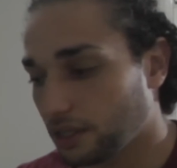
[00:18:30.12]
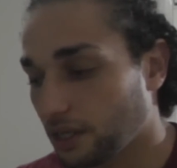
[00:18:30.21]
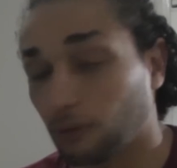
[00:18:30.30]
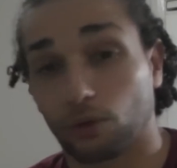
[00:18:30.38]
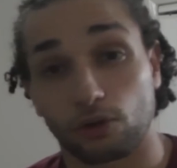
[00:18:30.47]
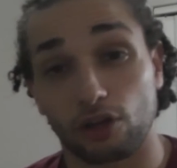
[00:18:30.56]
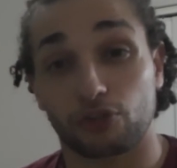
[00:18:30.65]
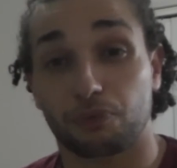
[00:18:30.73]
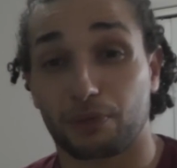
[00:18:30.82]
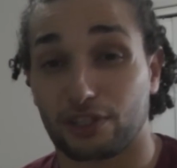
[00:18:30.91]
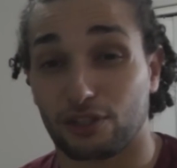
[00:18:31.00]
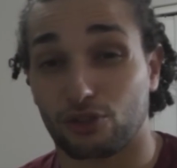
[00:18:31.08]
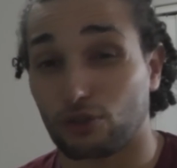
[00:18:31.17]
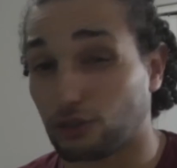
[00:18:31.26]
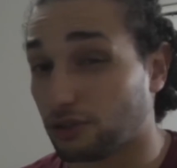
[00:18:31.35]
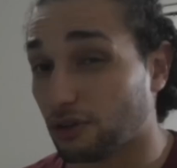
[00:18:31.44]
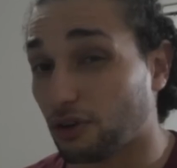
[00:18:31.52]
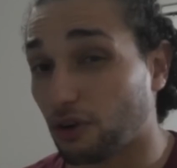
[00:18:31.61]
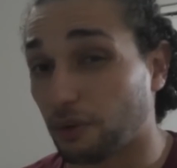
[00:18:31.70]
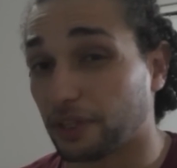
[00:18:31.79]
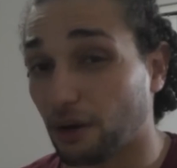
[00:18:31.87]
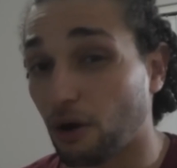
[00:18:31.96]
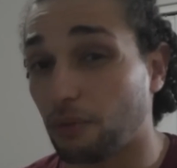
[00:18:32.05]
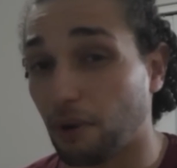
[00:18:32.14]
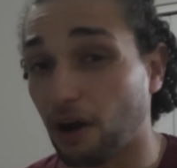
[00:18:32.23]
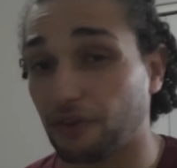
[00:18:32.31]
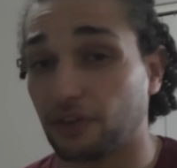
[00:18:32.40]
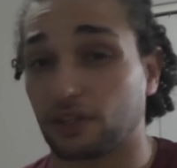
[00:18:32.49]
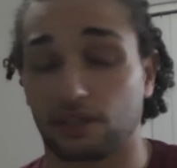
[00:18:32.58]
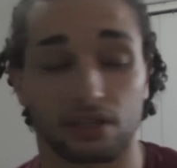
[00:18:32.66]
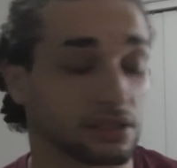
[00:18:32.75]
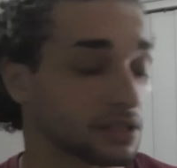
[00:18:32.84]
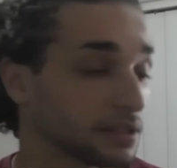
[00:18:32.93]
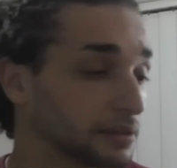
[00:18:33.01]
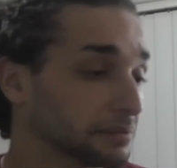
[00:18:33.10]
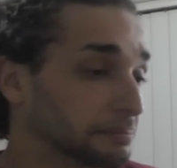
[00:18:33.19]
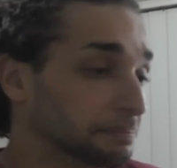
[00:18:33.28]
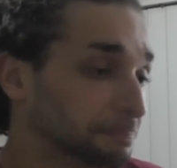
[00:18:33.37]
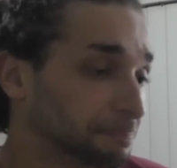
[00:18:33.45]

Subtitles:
I'm not 100% sure, so don't call me that one, but I think he is.